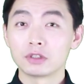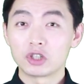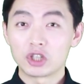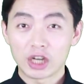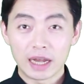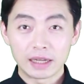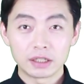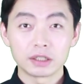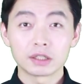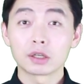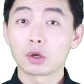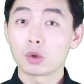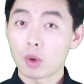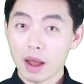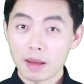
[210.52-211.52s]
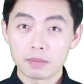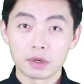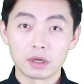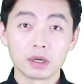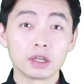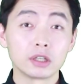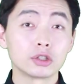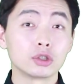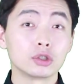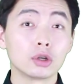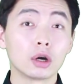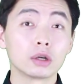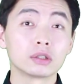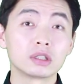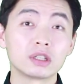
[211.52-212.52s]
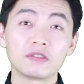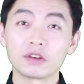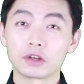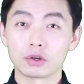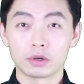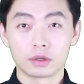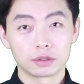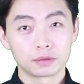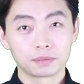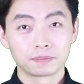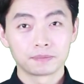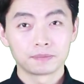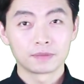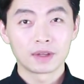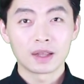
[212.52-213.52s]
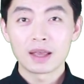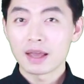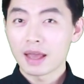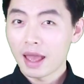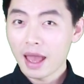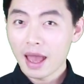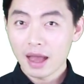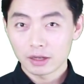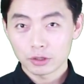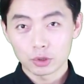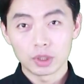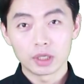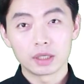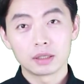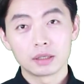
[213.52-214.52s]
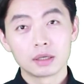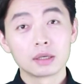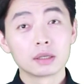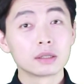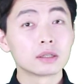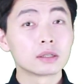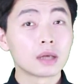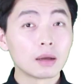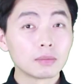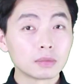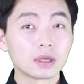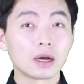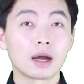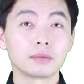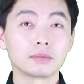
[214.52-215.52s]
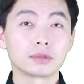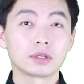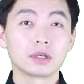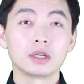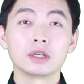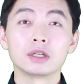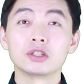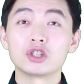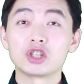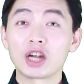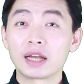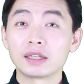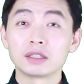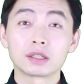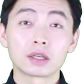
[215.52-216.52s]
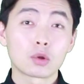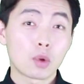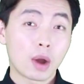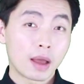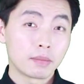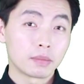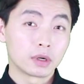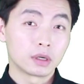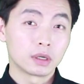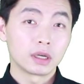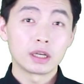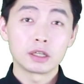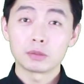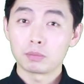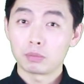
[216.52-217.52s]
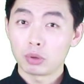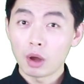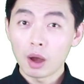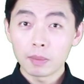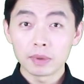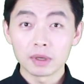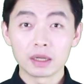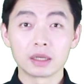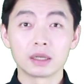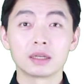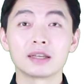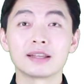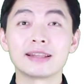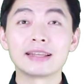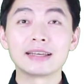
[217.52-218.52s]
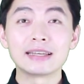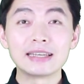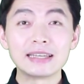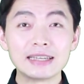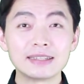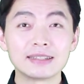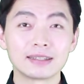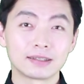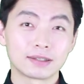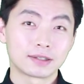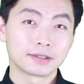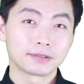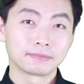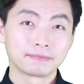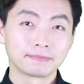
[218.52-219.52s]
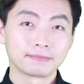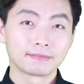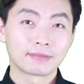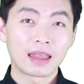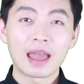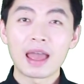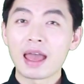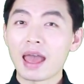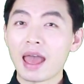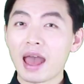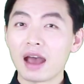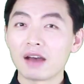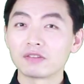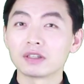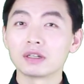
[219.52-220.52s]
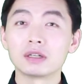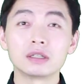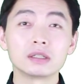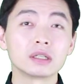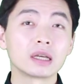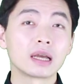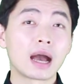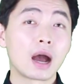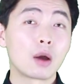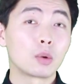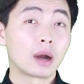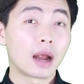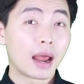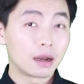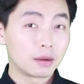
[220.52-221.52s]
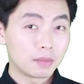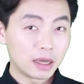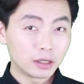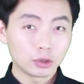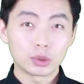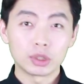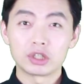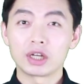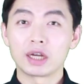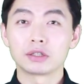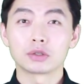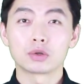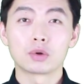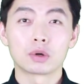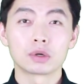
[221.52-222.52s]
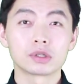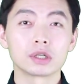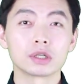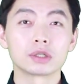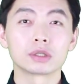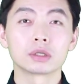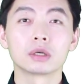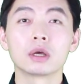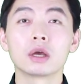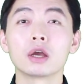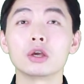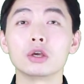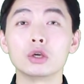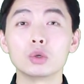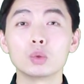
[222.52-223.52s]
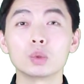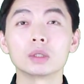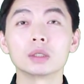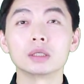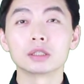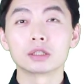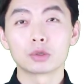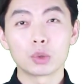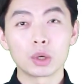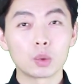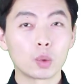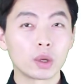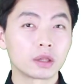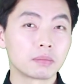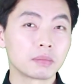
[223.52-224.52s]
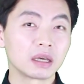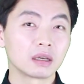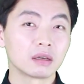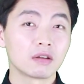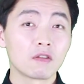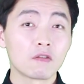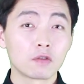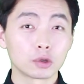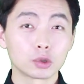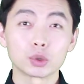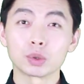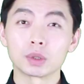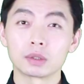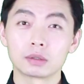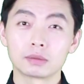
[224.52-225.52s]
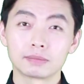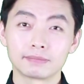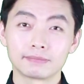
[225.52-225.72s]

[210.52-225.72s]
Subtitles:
Chinese grammar is not difficult. Actually, sometimes Chinese grammar is probably the easiest. After learning our elementary Chinese courses, you will agree with me for sure.